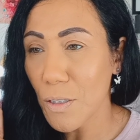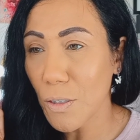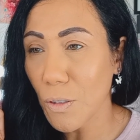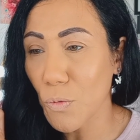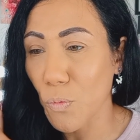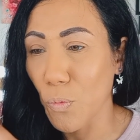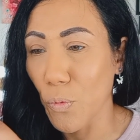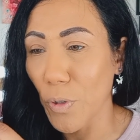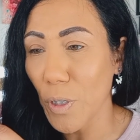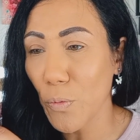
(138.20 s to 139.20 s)
Just looked
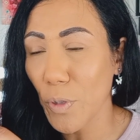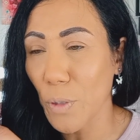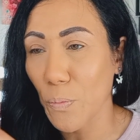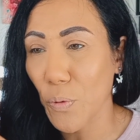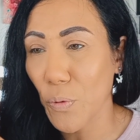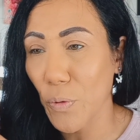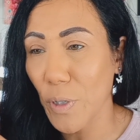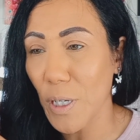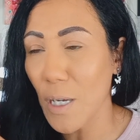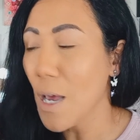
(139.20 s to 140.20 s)
really, really
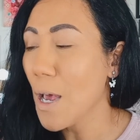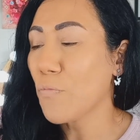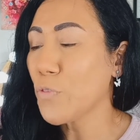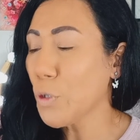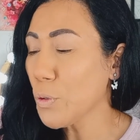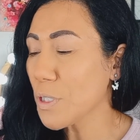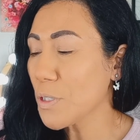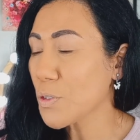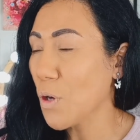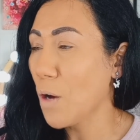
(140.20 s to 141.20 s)
pretty. I've used
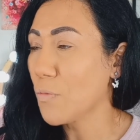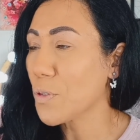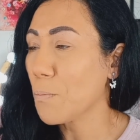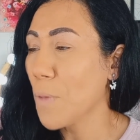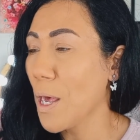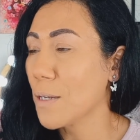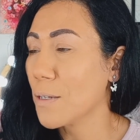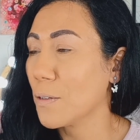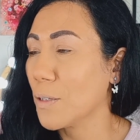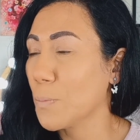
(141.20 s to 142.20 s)
the soft
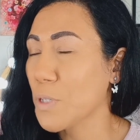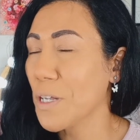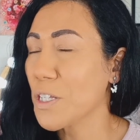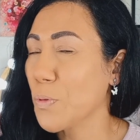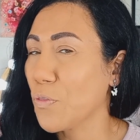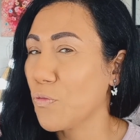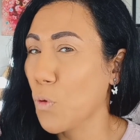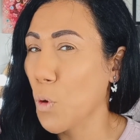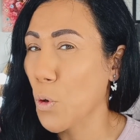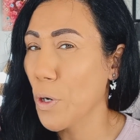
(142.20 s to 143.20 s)
matte lip tints
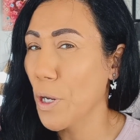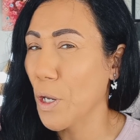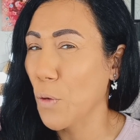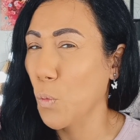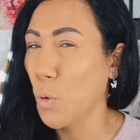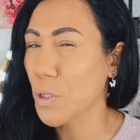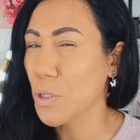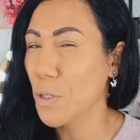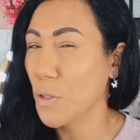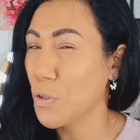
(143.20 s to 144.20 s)
before, and I
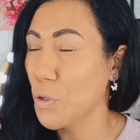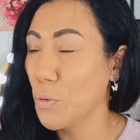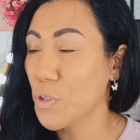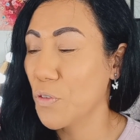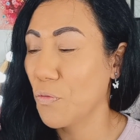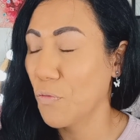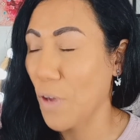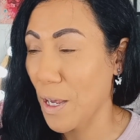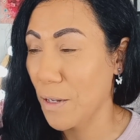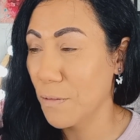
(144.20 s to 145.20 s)
wasn't a huge
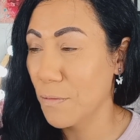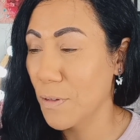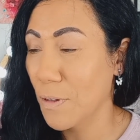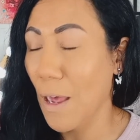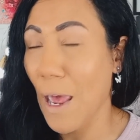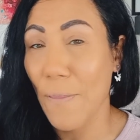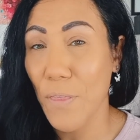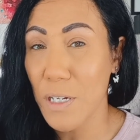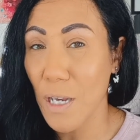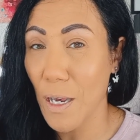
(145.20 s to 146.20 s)
fan
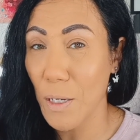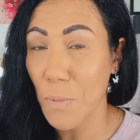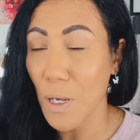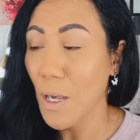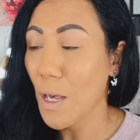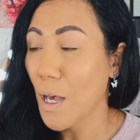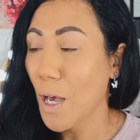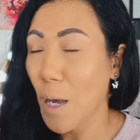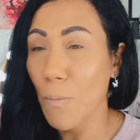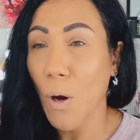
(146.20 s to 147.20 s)
at the time.
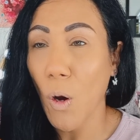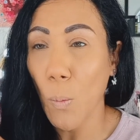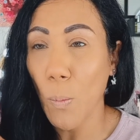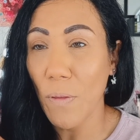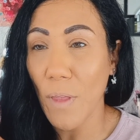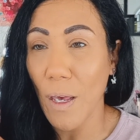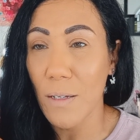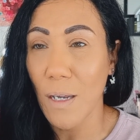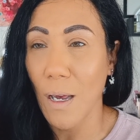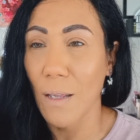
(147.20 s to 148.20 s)
I'm hoping
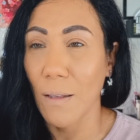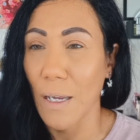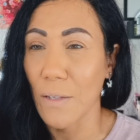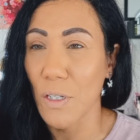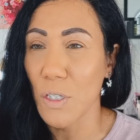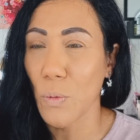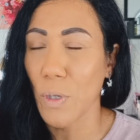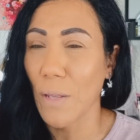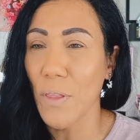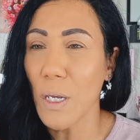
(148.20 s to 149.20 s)
that I like this
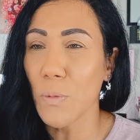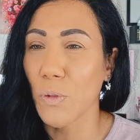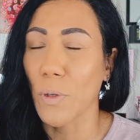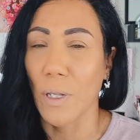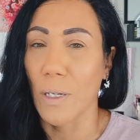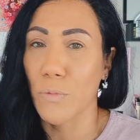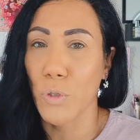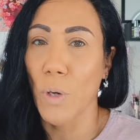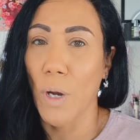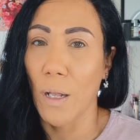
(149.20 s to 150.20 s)
one. I think it was only like
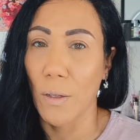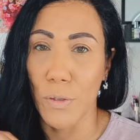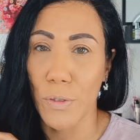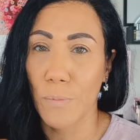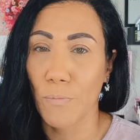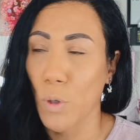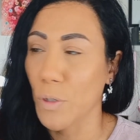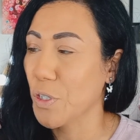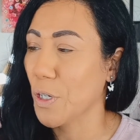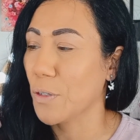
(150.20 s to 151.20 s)
$2
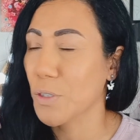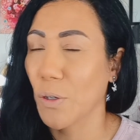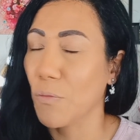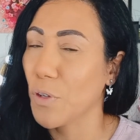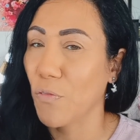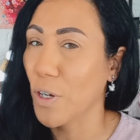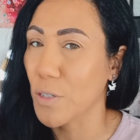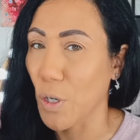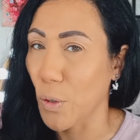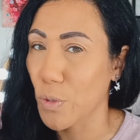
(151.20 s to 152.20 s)
on sale, so even if
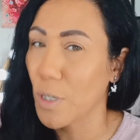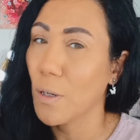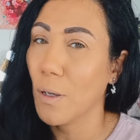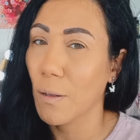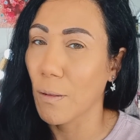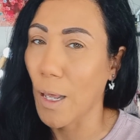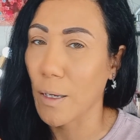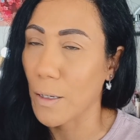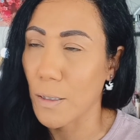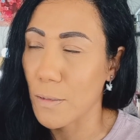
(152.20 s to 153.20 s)
I don't
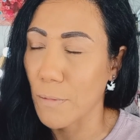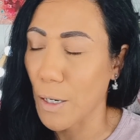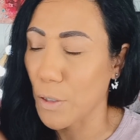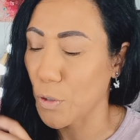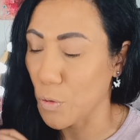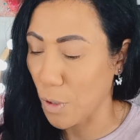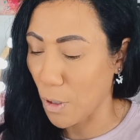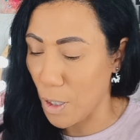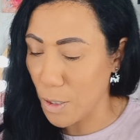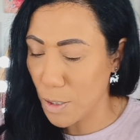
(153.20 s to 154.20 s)
like it, it's not a huge
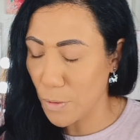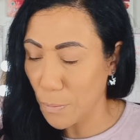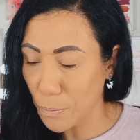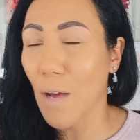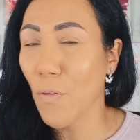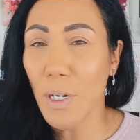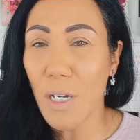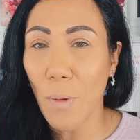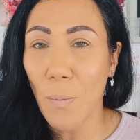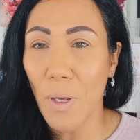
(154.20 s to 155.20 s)
loss. I've
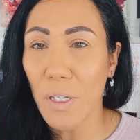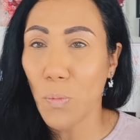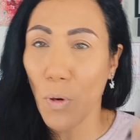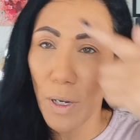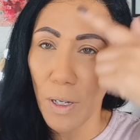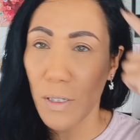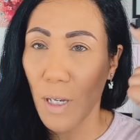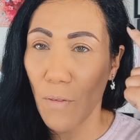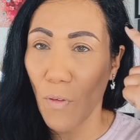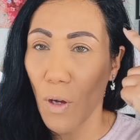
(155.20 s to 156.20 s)
already done my base
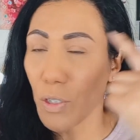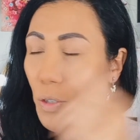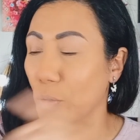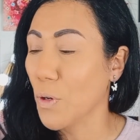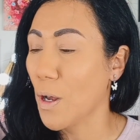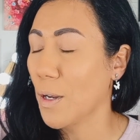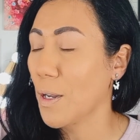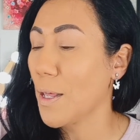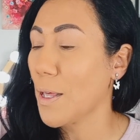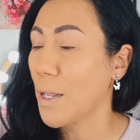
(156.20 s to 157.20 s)
products. I've also
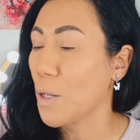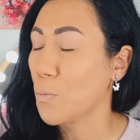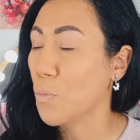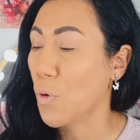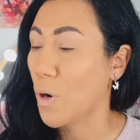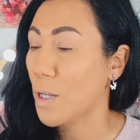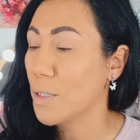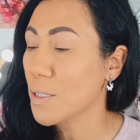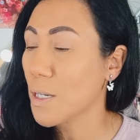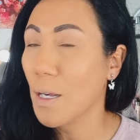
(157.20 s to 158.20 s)
gone ahead and
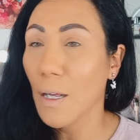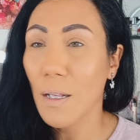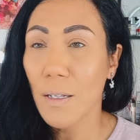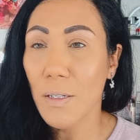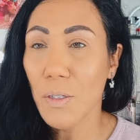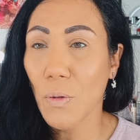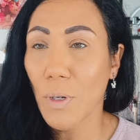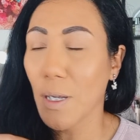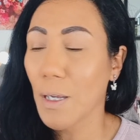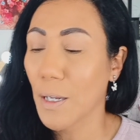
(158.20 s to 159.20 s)
bronzed. Let's
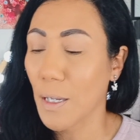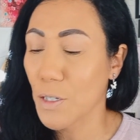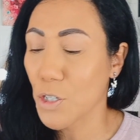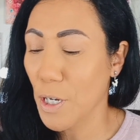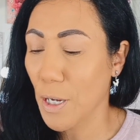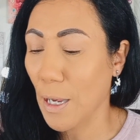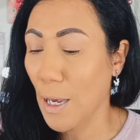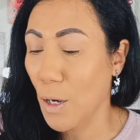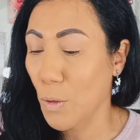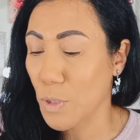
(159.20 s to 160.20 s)
go on ahead and
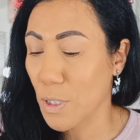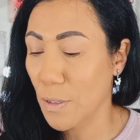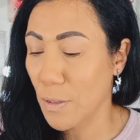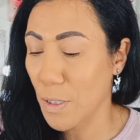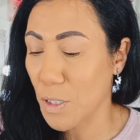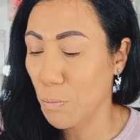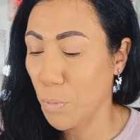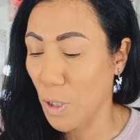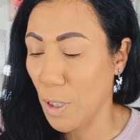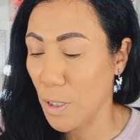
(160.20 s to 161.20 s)
check out this
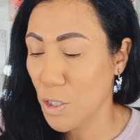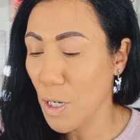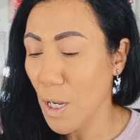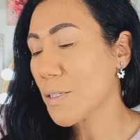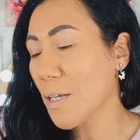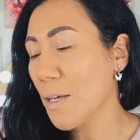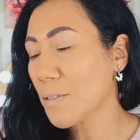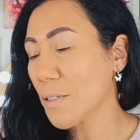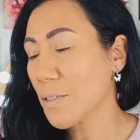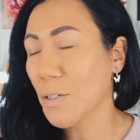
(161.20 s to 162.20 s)
blush. It
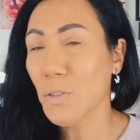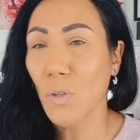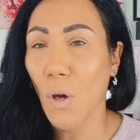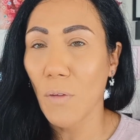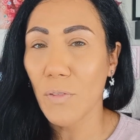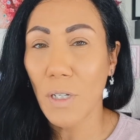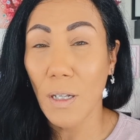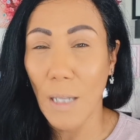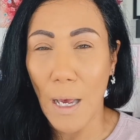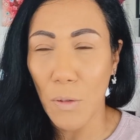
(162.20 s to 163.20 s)
says it's a
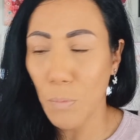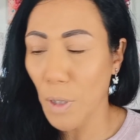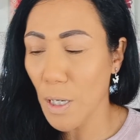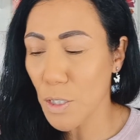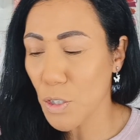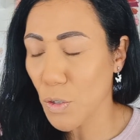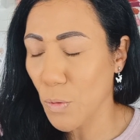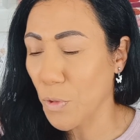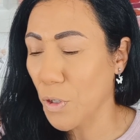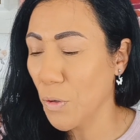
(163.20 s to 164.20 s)
soft cloud blush,
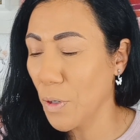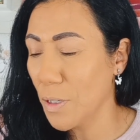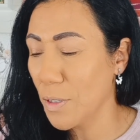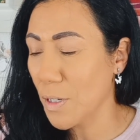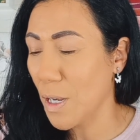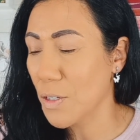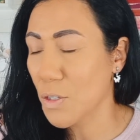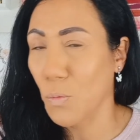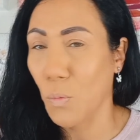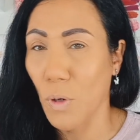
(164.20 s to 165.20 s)
so I'm curious
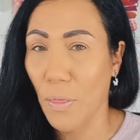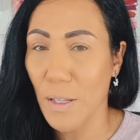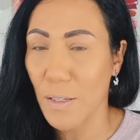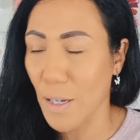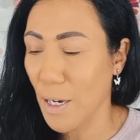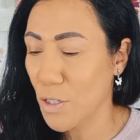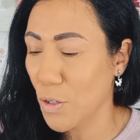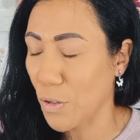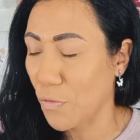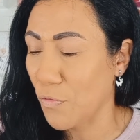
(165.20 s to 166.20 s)
as to what that's
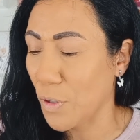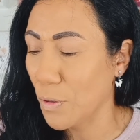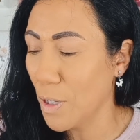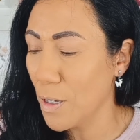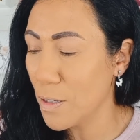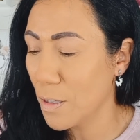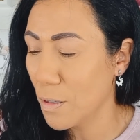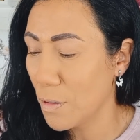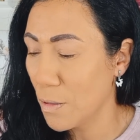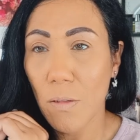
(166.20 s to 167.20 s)
actually going to feel like.
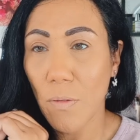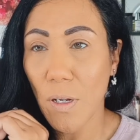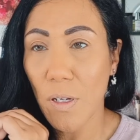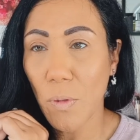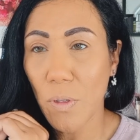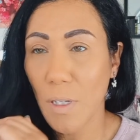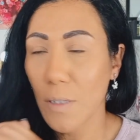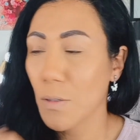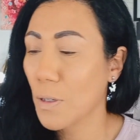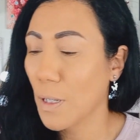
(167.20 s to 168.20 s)
So that is what
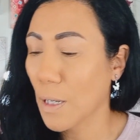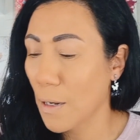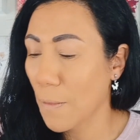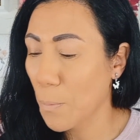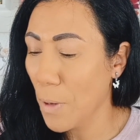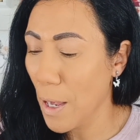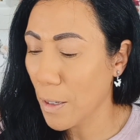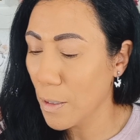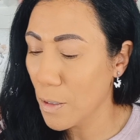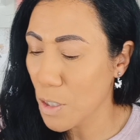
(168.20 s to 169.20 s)
that's looking like out of the
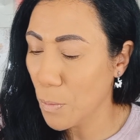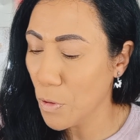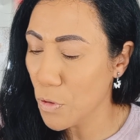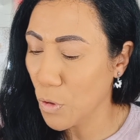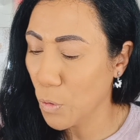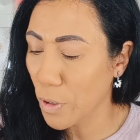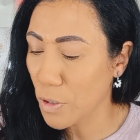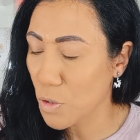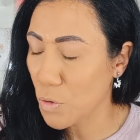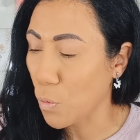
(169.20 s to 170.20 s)
package. I'm going to do a
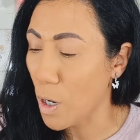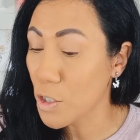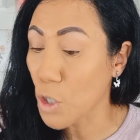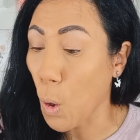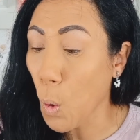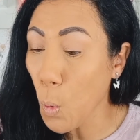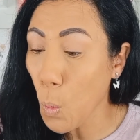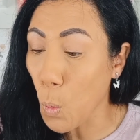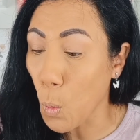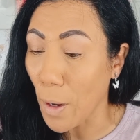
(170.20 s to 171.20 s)
quick swatch.
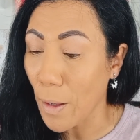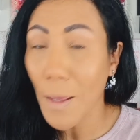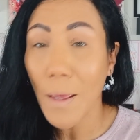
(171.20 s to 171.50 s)
Oh!